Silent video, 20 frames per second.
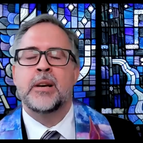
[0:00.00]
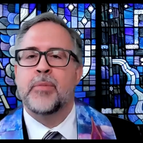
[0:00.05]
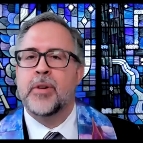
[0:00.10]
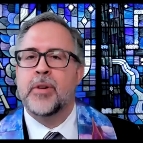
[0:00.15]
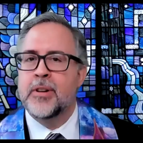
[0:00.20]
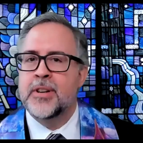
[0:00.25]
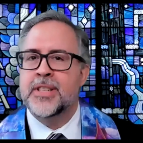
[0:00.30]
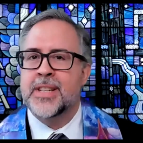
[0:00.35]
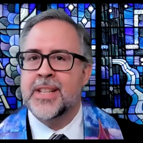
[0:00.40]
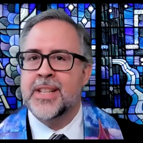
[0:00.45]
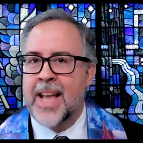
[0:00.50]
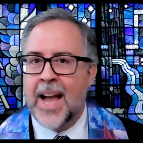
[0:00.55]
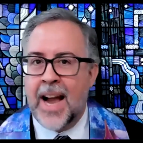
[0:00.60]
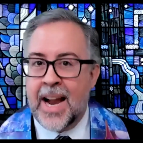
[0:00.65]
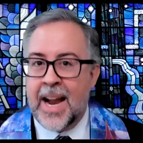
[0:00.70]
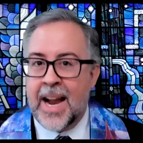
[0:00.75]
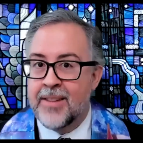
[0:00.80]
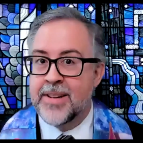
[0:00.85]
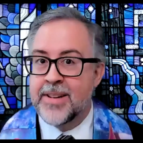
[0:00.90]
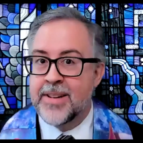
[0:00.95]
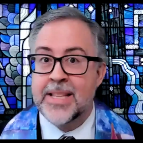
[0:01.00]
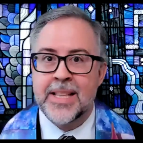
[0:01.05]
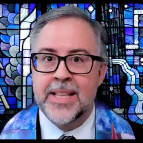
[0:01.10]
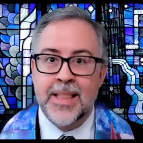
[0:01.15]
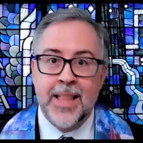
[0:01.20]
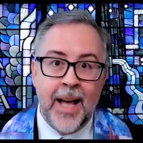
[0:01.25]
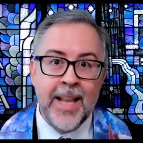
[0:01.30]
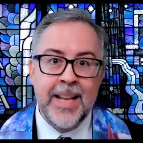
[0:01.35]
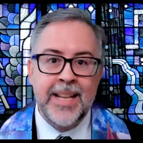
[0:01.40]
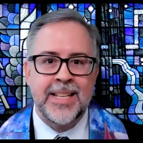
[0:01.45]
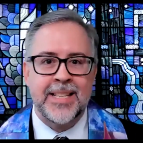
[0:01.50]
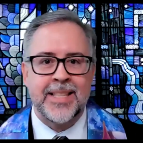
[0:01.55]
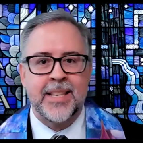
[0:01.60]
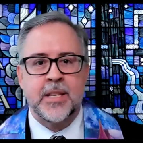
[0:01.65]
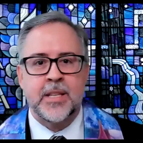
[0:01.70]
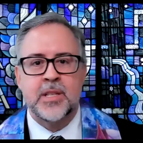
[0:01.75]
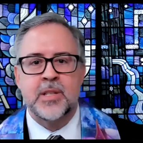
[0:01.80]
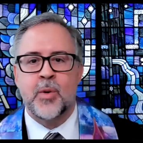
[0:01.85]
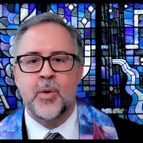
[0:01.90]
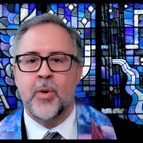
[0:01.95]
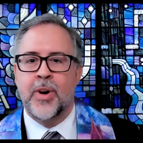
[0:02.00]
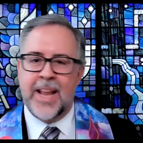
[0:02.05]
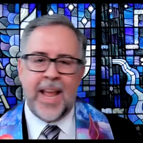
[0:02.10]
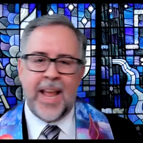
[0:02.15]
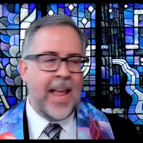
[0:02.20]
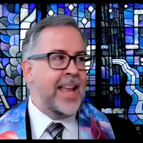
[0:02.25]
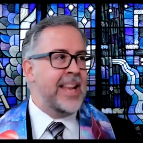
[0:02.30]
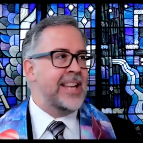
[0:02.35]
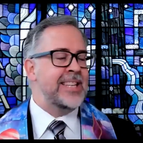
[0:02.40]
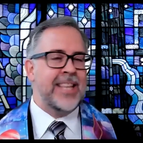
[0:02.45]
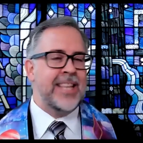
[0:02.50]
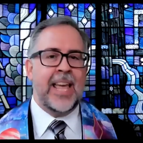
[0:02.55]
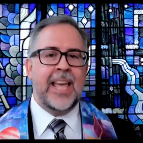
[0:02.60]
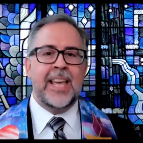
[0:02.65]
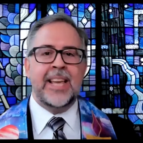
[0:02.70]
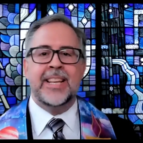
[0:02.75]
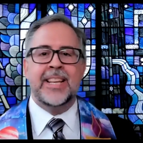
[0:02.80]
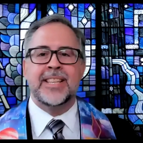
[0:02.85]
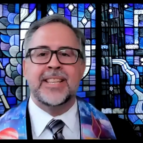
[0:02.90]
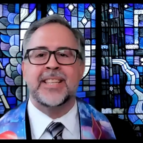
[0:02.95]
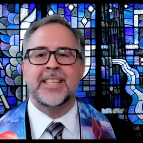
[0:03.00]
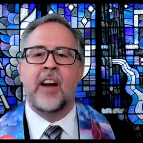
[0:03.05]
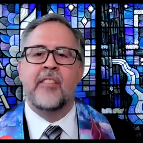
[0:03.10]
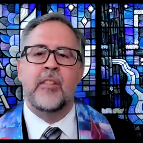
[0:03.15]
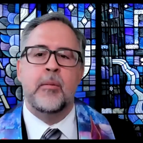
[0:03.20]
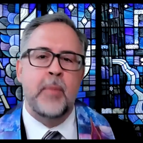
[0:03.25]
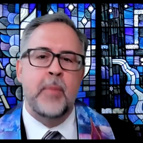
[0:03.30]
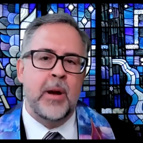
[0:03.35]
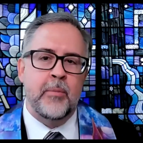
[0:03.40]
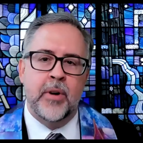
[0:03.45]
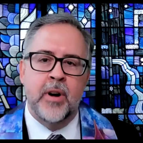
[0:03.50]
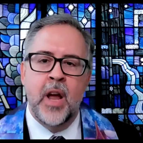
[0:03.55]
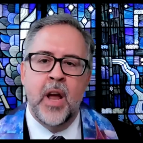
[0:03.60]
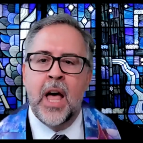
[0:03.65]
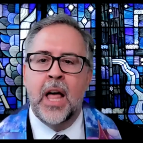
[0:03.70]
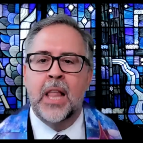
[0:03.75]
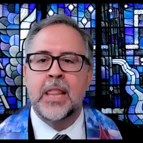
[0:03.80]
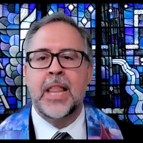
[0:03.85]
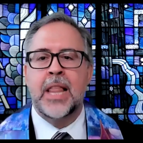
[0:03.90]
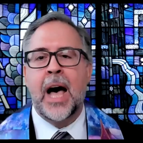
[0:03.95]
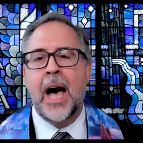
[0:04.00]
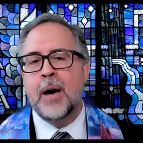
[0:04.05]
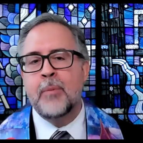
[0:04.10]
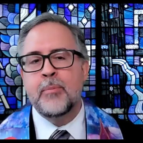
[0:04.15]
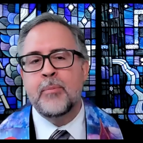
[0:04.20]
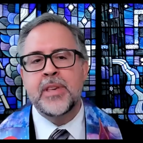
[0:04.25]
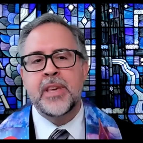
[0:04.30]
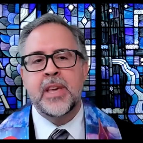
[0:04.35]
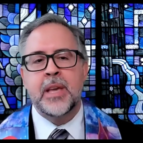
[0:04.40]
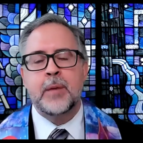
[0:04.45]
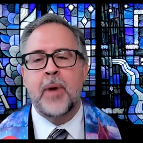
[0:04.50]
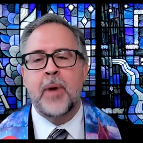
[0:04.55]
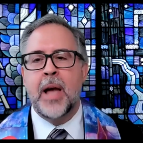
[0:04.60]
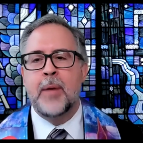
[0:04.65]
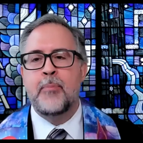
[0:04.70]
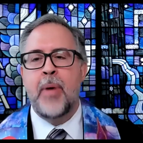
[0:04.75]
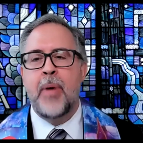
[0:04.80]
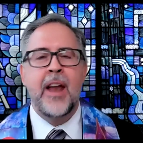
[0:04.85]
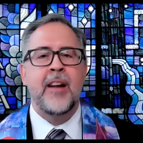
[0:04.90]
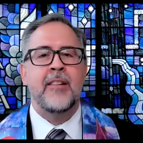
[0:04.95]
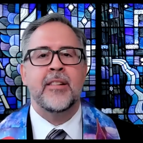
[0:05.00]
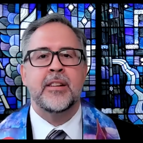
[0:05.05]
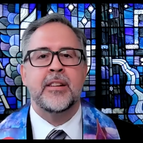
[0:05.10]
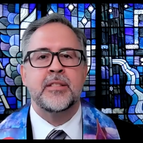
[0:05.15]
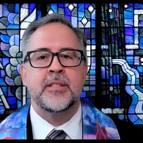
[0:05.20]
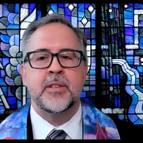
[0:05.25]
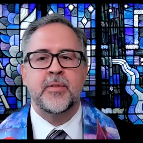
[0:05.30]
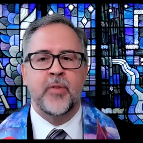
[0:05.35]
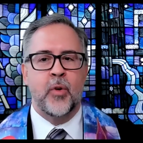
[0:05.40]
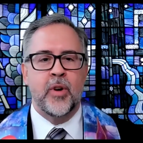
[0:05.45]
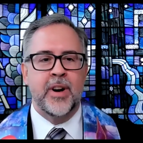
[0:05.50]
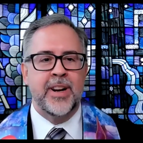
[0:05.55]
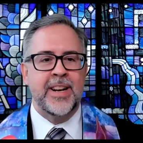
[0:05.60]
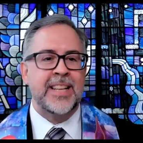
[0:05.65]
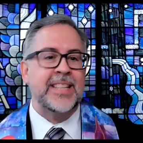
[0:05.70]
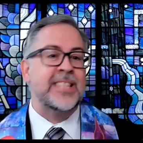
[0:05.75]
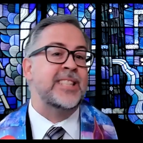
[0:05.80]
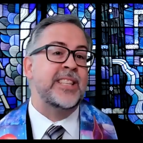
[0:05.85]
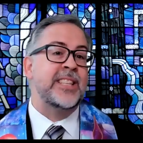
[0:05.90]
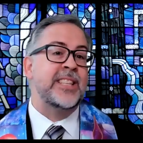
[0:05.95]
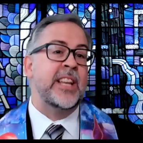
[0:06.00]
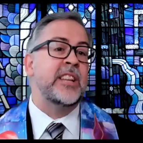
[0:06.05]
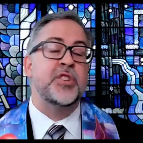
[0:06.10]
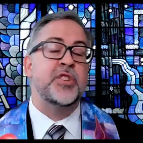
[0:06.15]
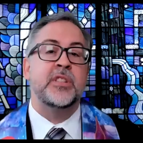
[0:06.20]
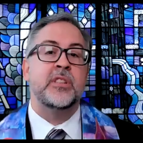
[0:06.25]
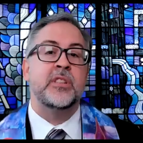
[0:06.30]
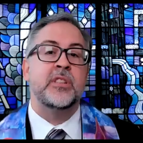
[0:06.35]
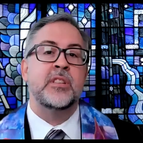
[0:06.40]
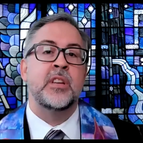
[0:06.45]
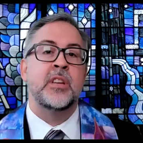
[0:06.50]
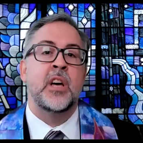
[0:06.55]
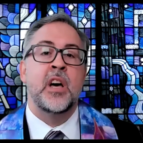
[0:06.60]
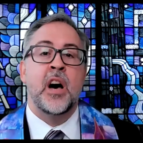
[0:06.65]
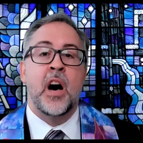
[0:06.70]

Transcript: Personally, I really liked this story. 8 days. I remember lobbying my parents for an extension